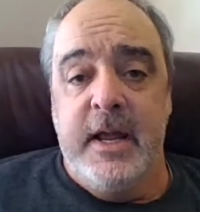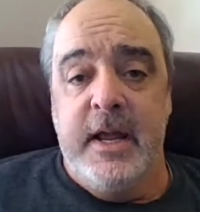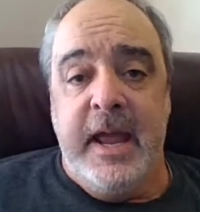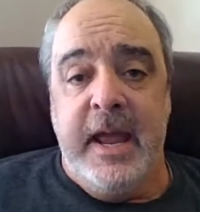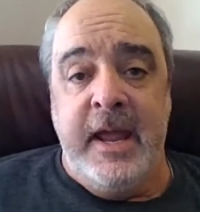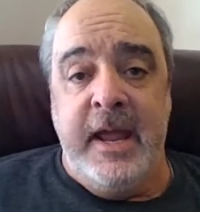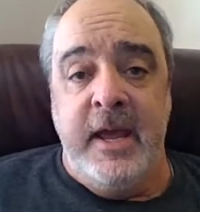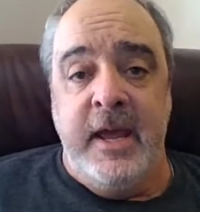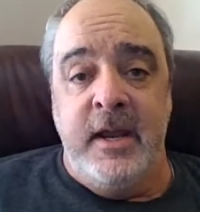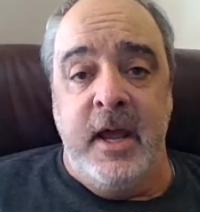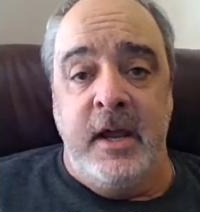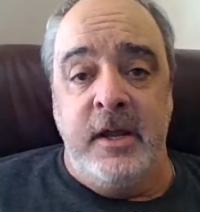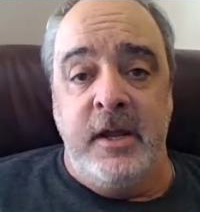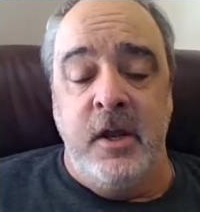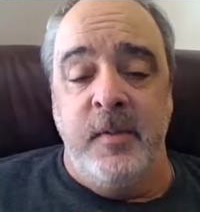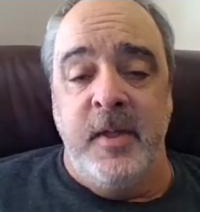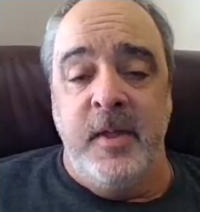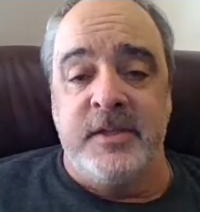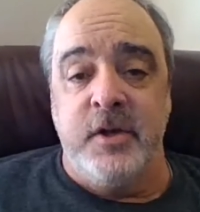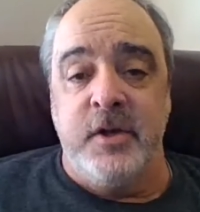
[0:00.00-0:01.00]
And I
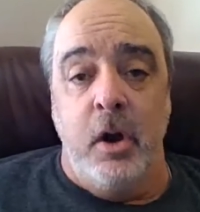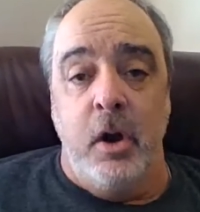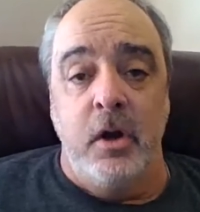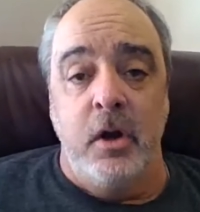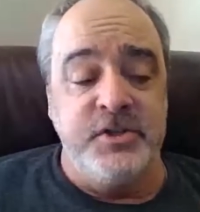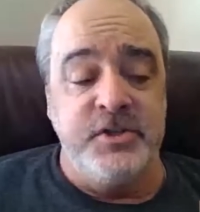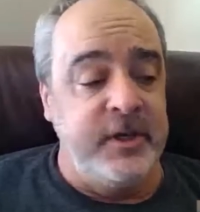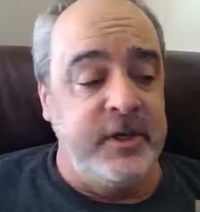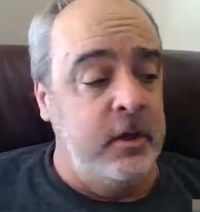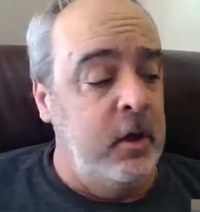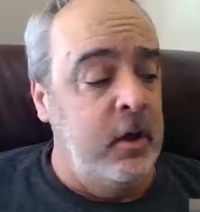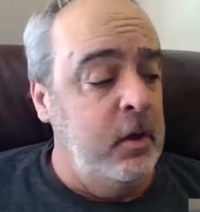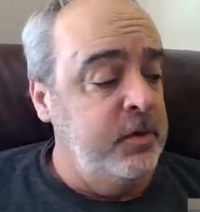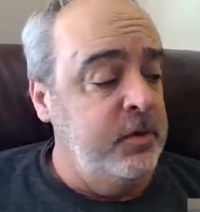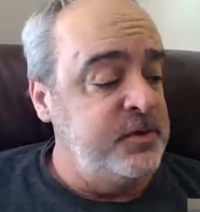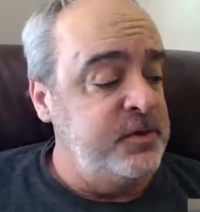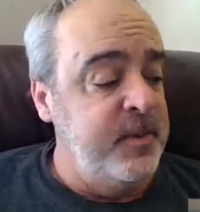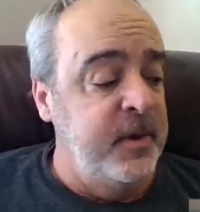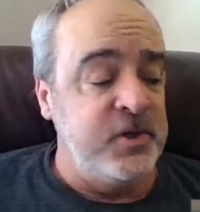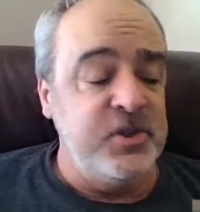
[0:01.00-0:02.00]
know that's a hard sell,
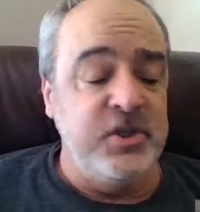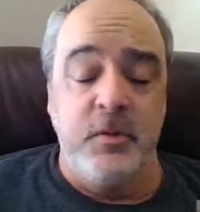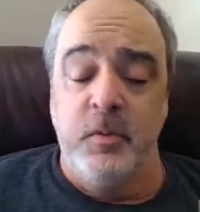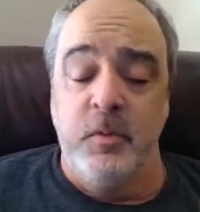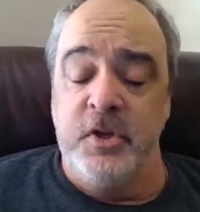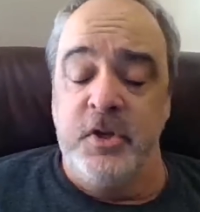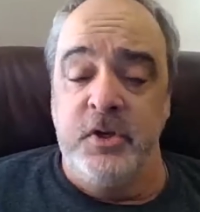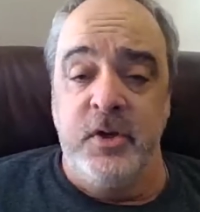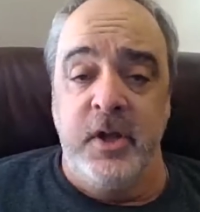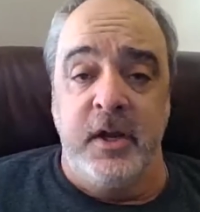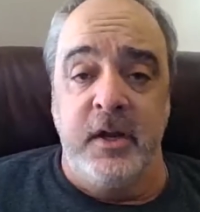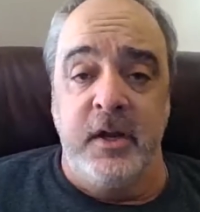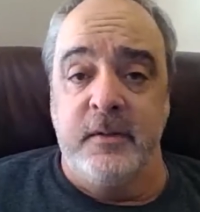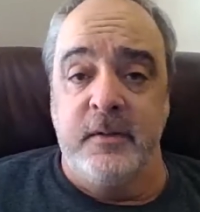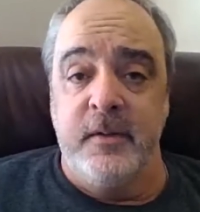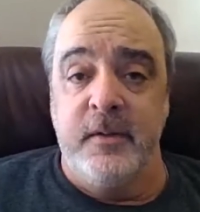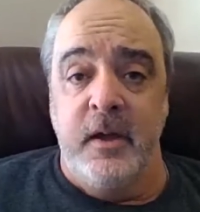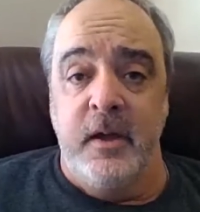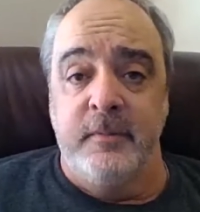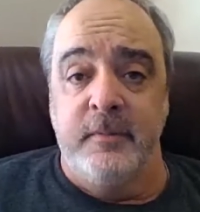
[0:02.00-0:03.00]
especially when you get
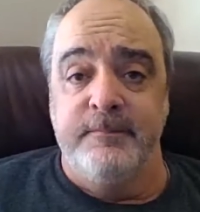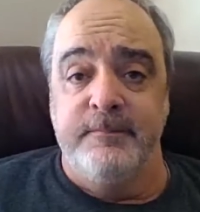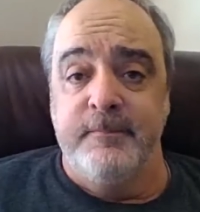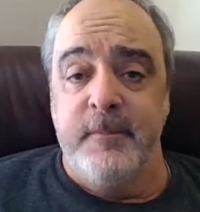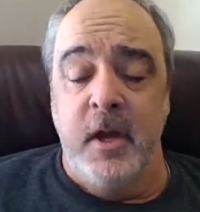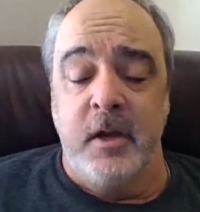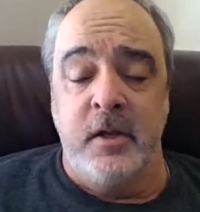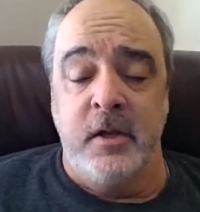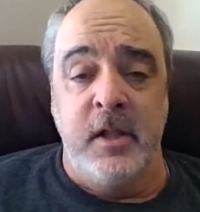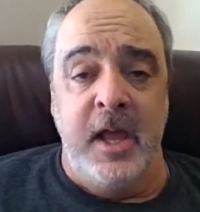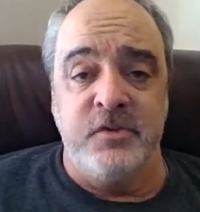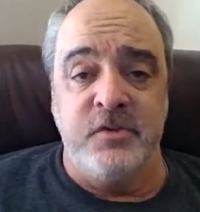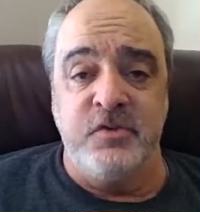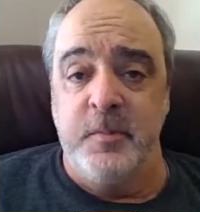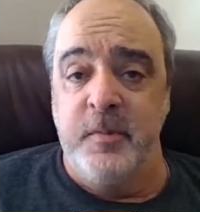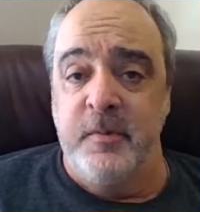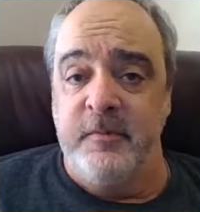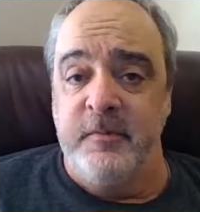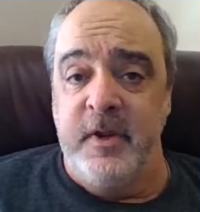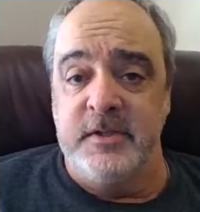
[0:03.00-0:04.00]
a
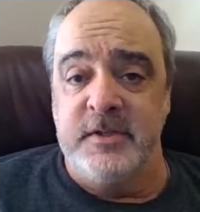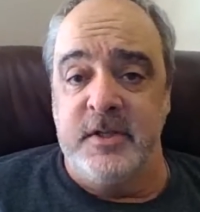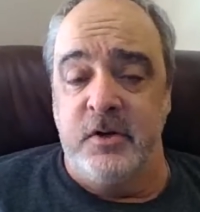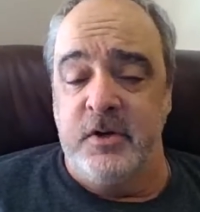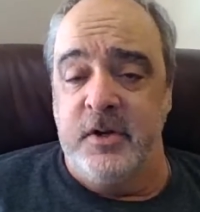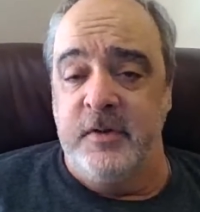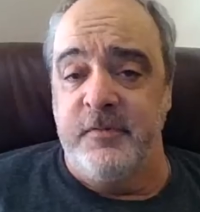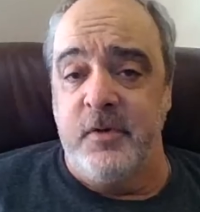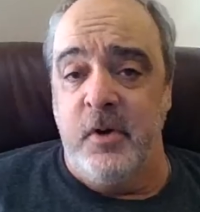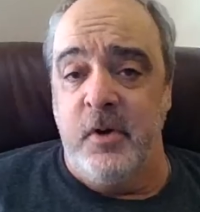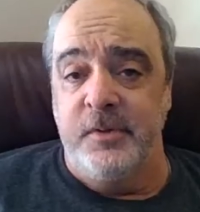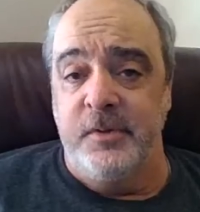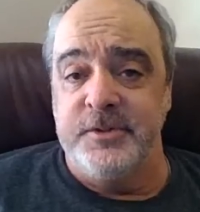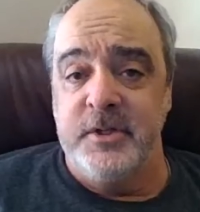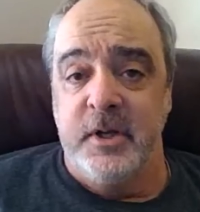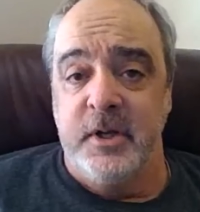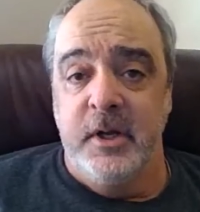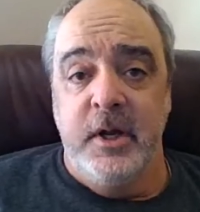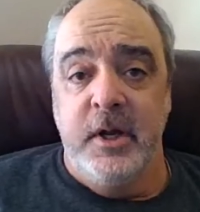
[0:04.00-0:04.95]
classroom of kids that are difficult.